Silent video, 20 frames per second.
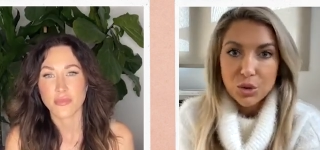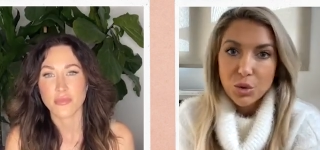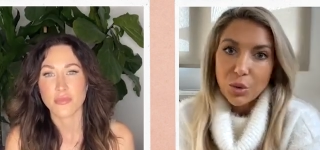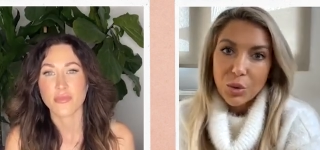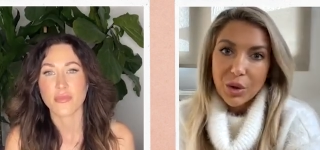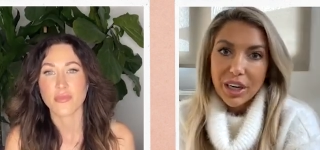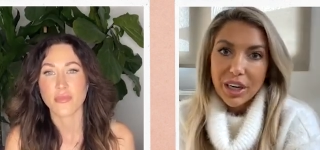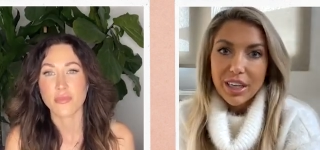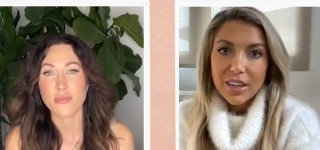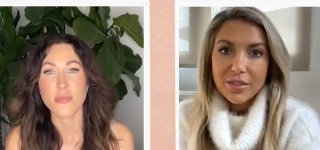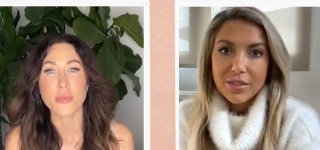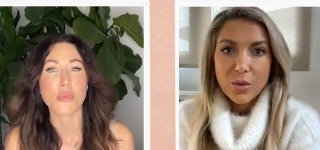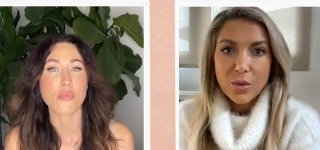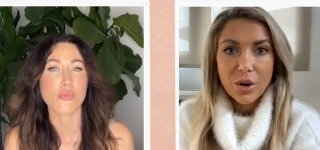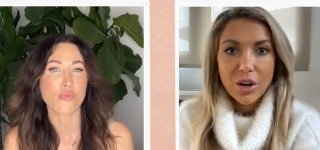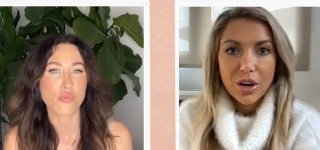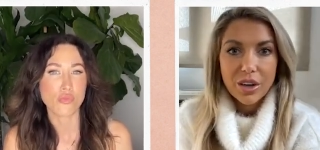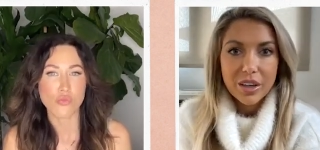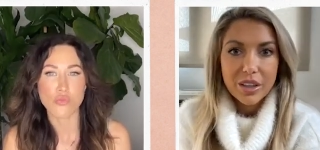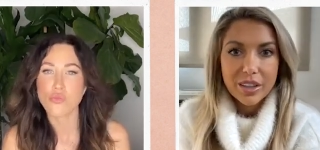Speaker 1: jewelry,
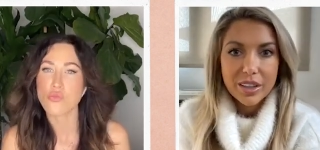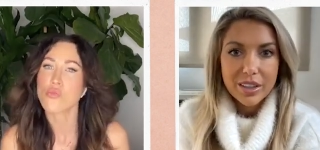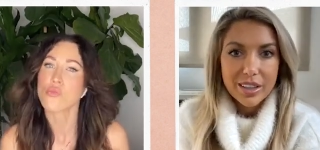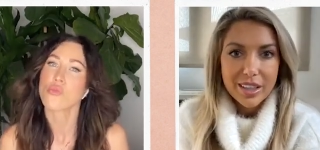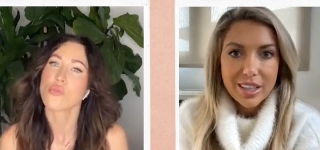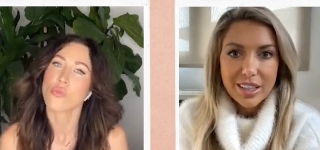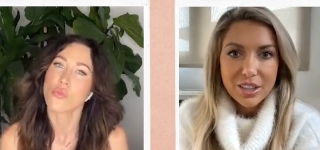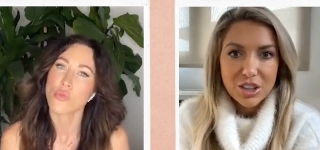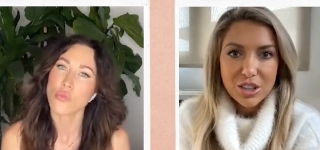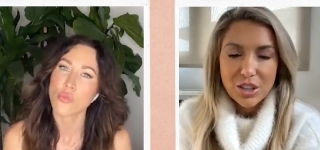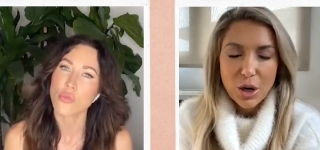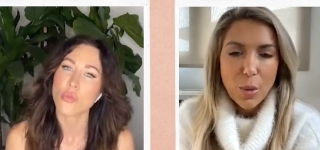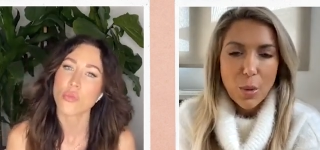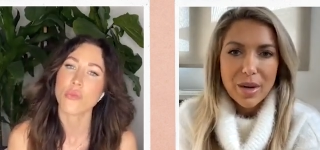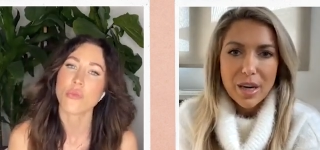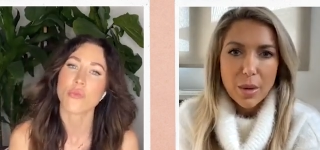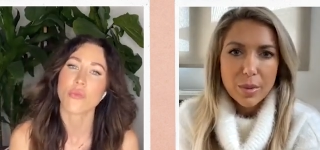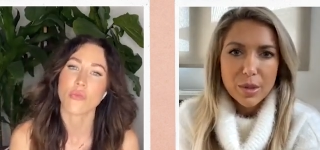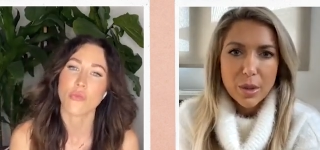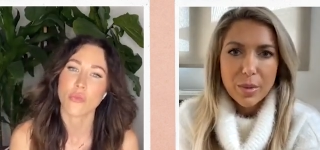for mm-hmm. it's just
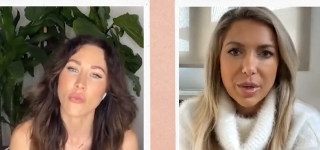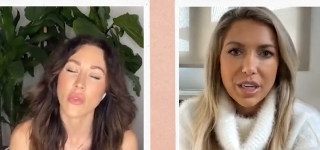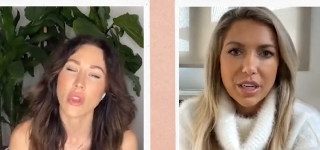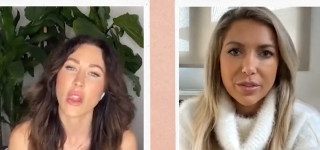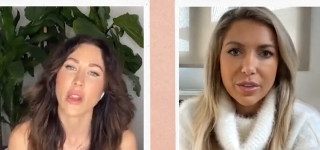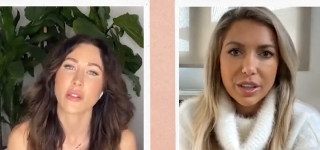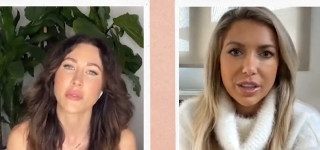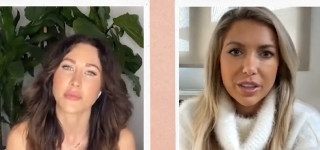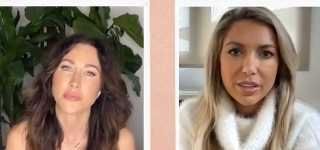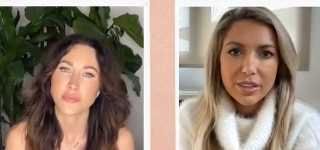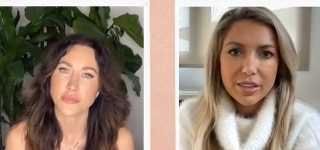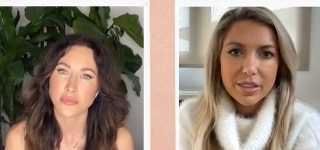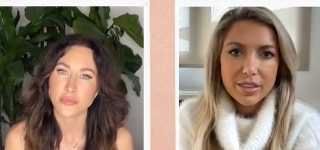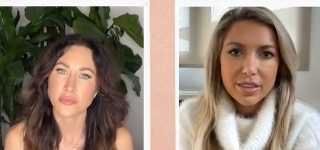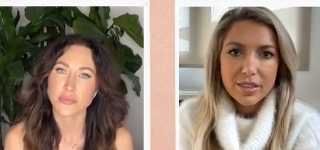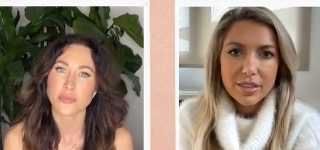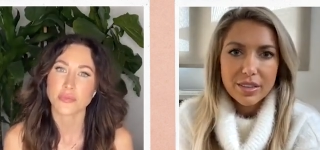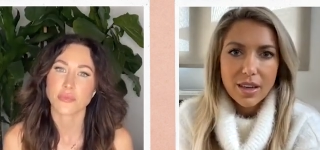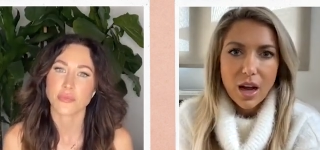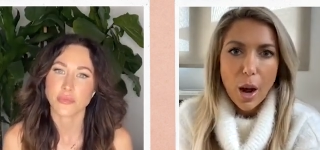opened up so mm-hmm. many different
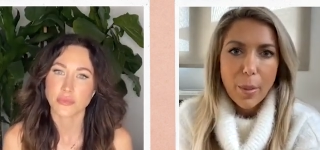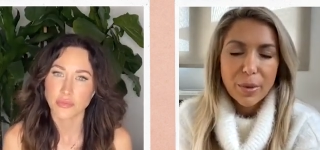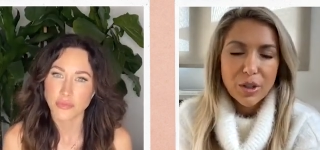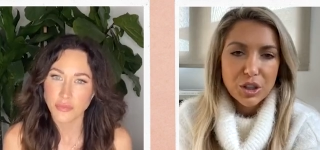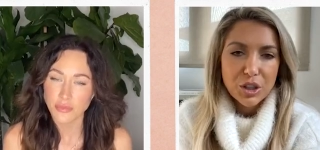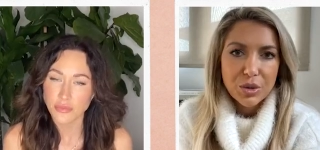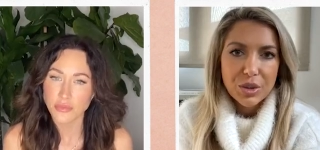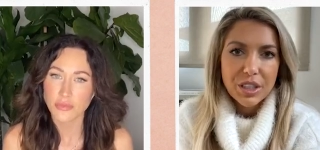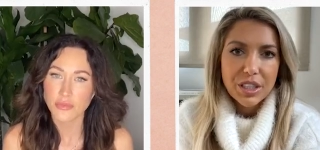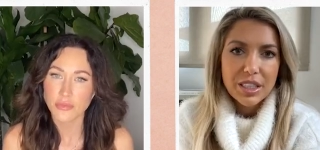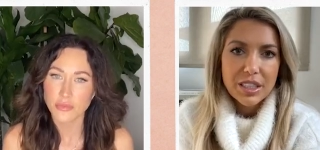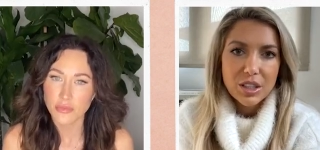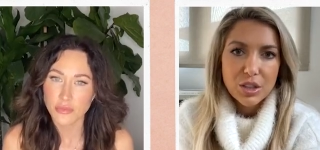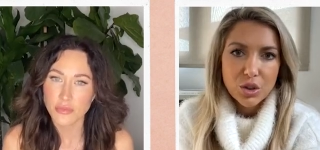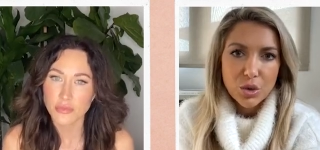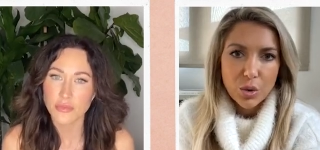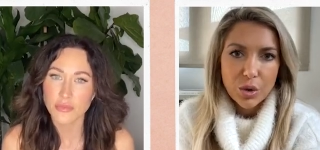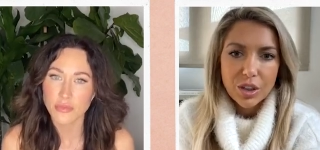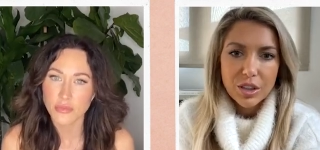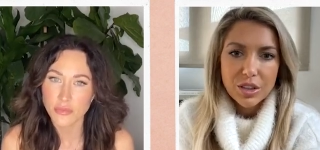opportunities and
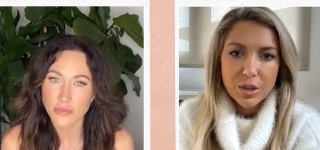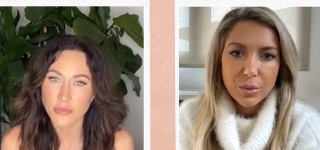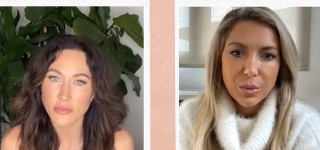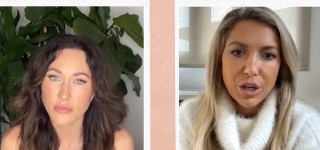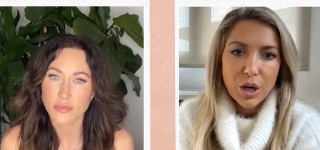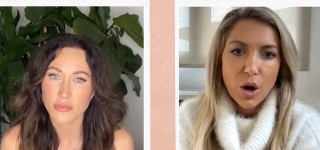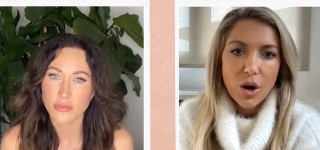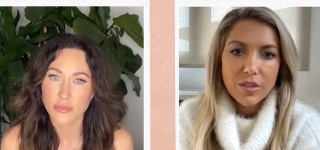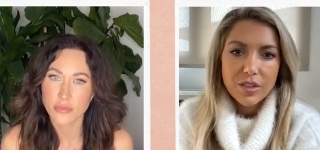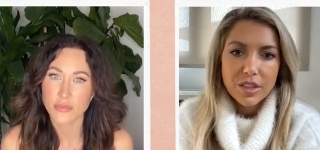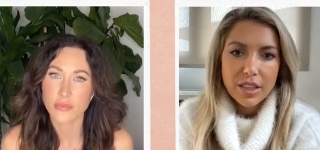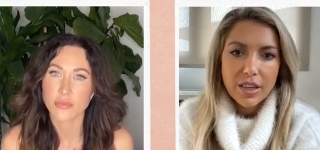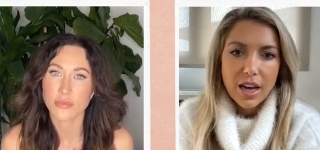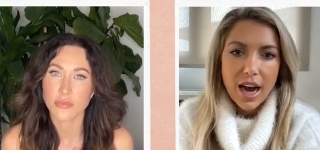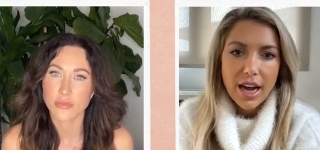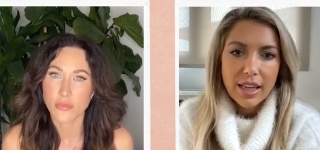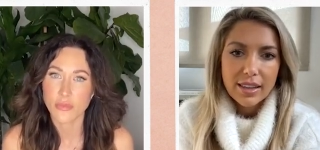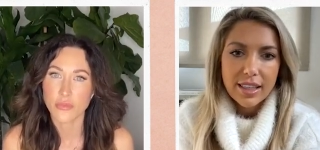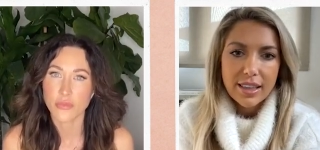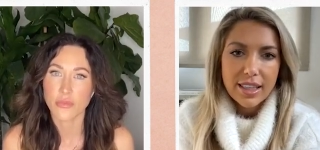doors and we often
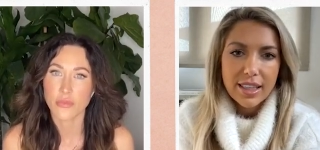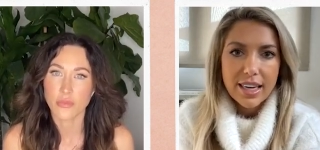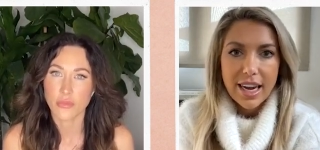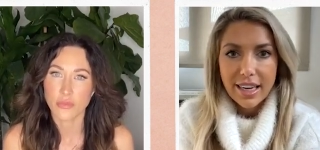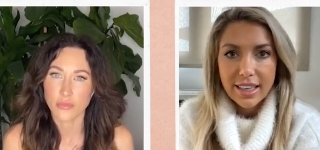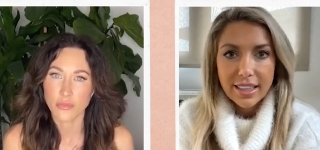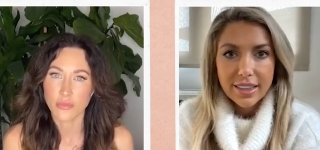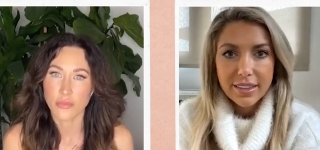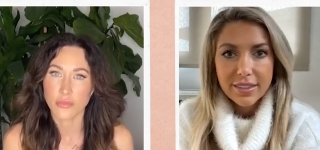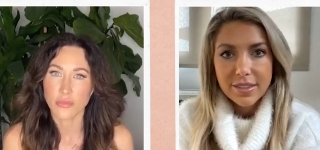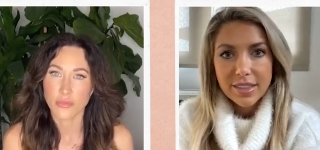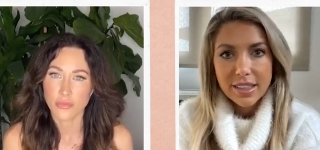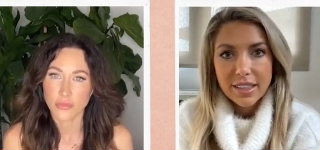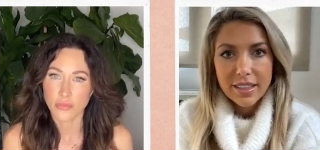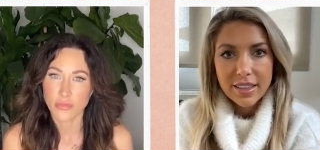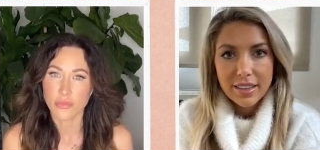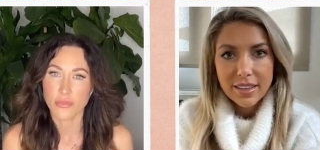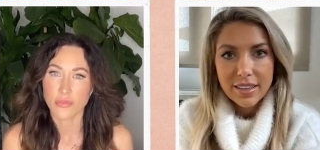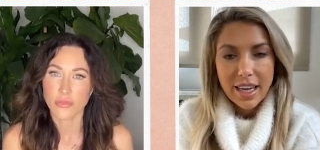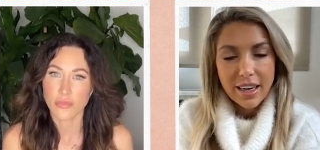highlight the
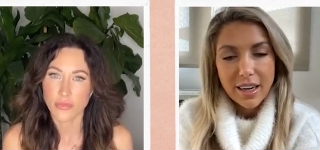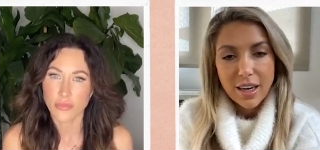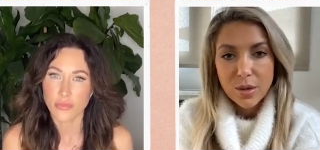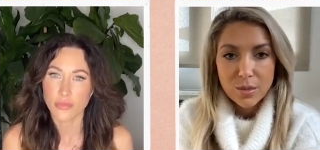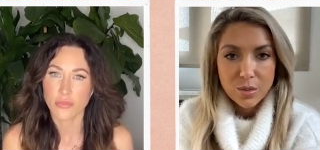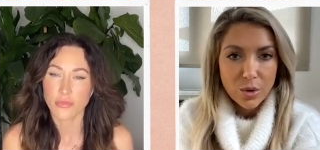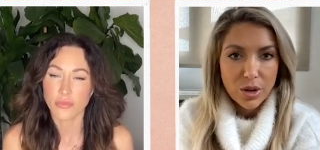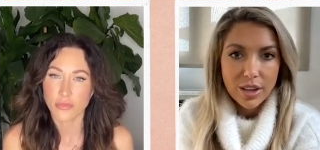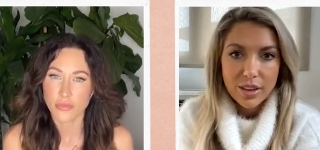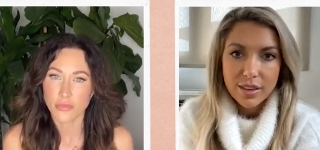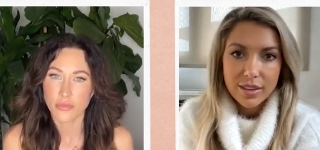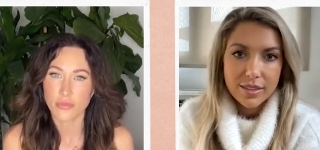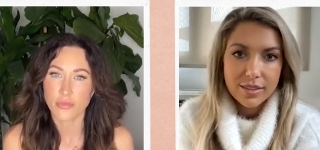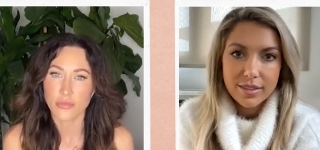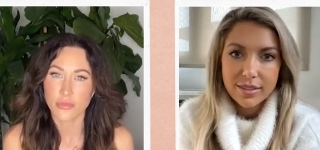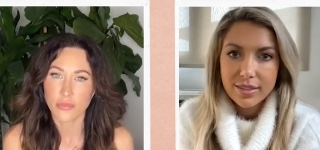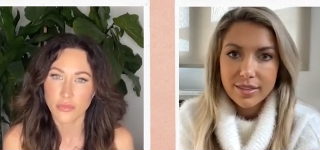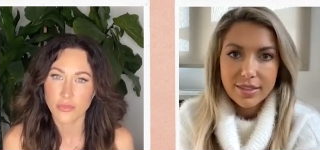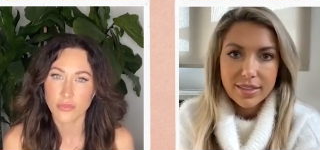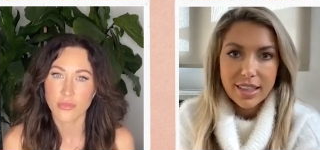negatives that come with
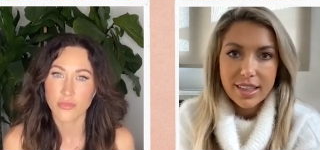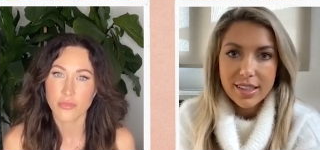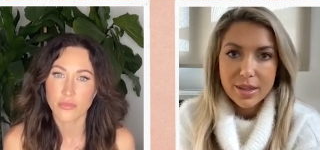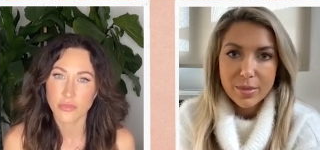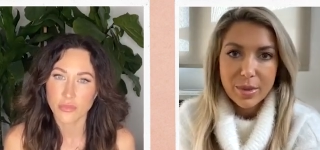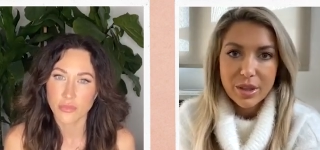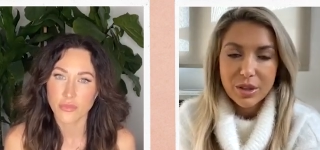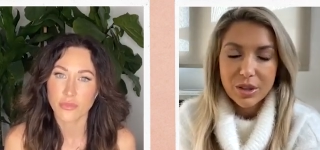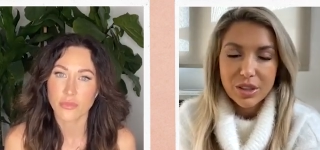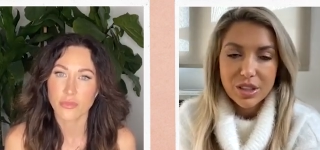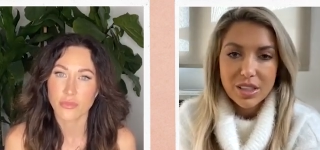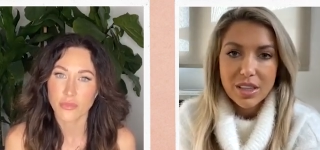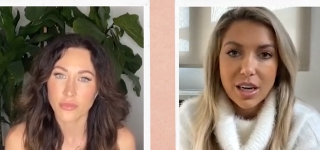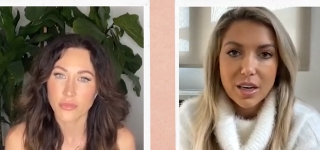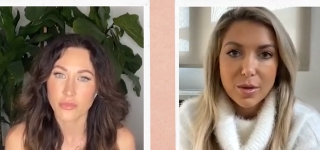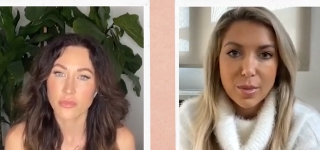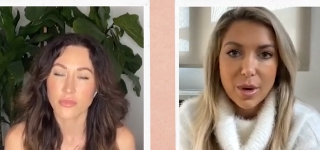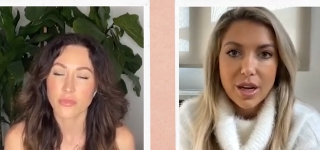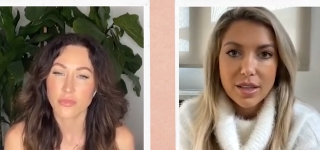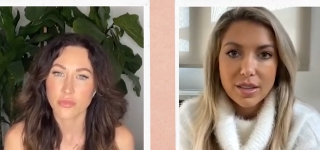this but there's a
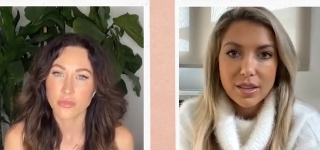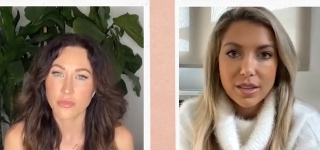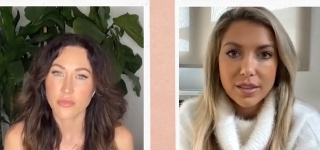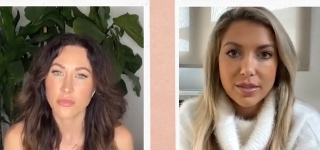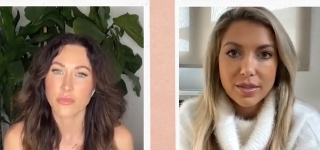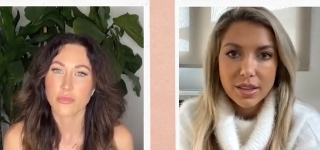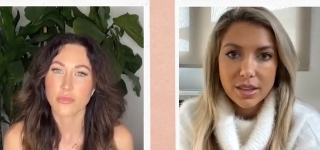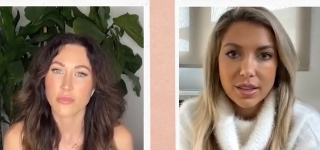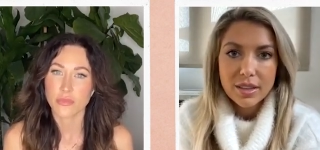ton of positives